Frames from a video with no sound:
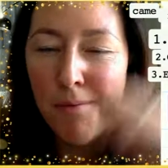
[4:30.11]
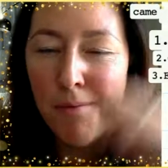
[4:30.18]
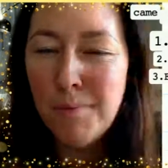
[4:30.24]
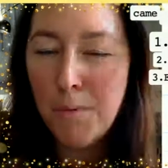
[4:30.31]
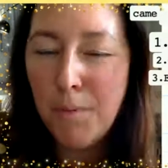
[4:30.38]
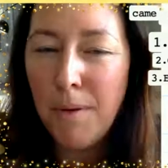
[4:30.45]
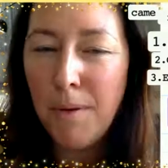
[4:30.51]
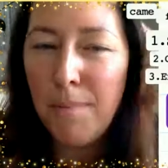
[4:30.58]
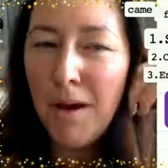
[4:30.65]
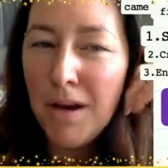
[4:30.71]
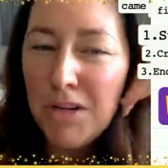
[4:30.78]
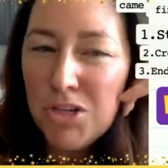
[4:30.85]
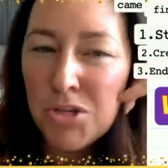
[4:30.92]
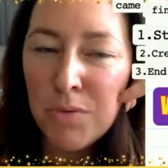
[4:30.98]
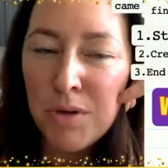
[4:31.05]
but what
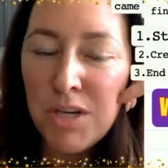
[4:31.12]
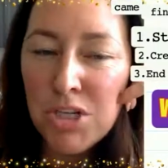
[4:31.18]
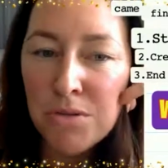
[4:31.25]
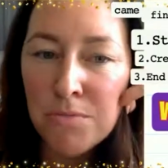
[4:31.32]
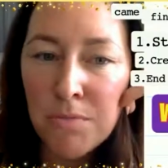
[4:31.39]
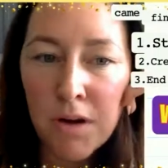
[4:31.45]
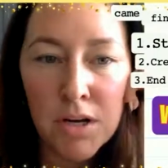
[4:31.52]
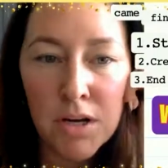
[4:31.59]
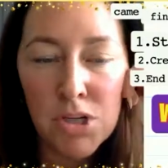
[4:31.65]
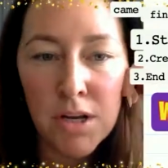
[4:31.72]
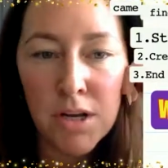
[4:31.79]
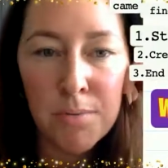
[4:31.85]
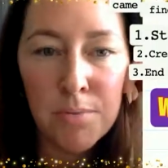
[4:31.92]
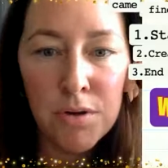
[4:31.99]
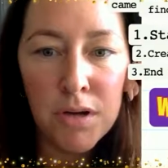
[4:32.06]
punctuation mark should
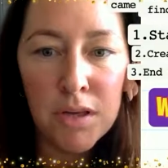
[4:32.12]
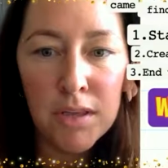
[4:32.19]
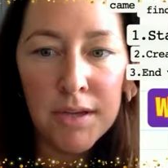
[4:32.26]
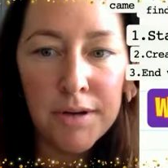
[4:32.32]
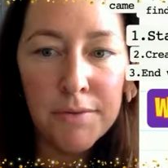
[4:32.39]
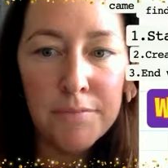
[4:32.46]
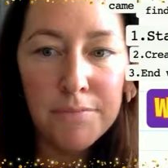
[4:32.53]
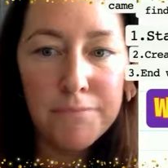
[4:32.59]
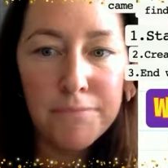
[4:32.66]
I put on there?